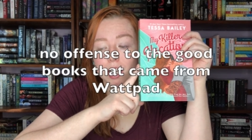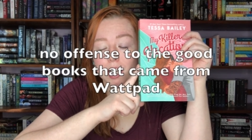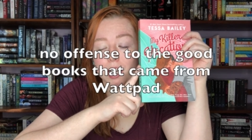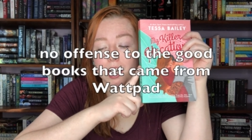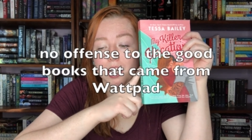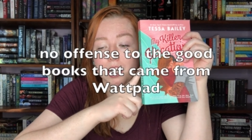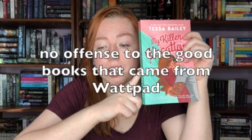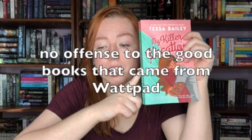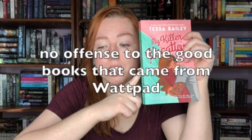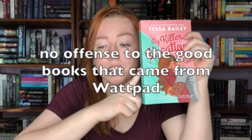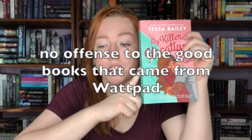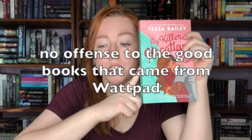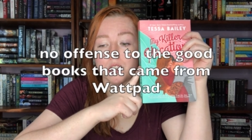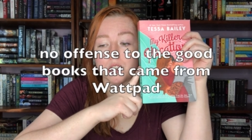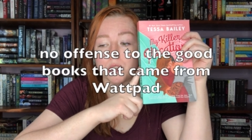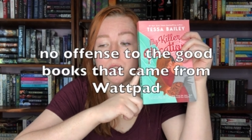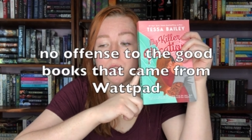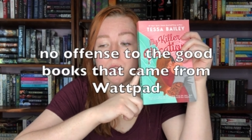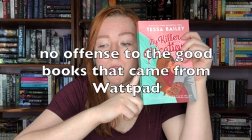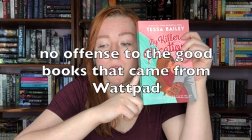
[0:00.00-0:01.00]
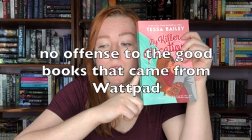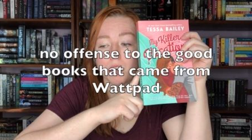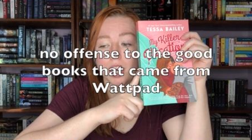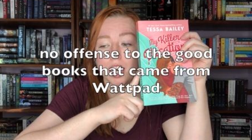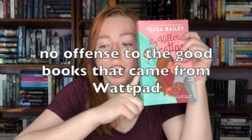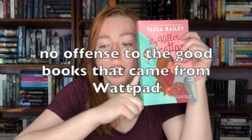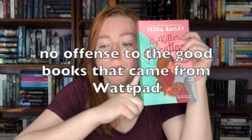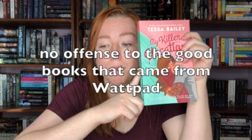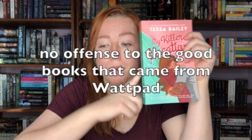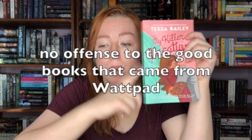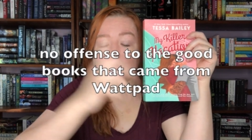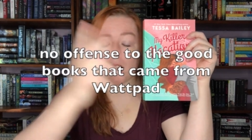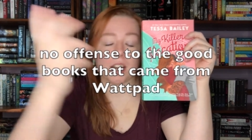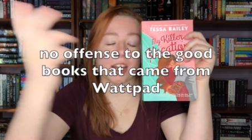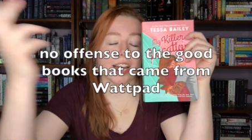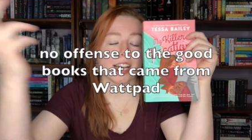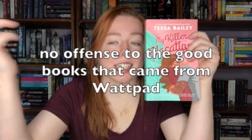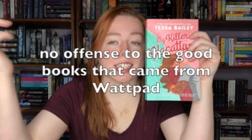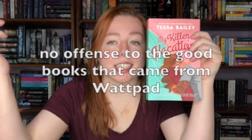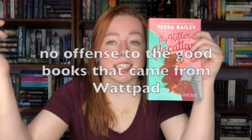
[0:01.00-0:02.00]
and is a true crime
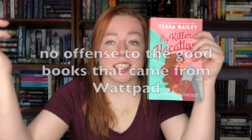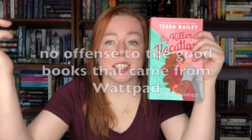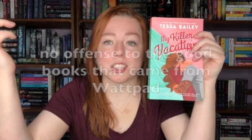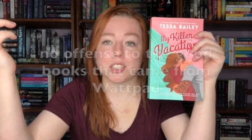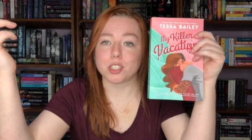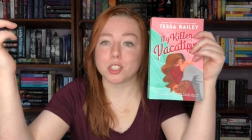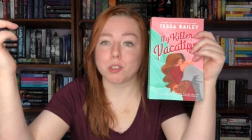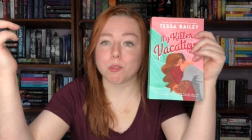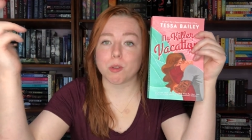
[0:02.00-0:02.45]
podcast listener,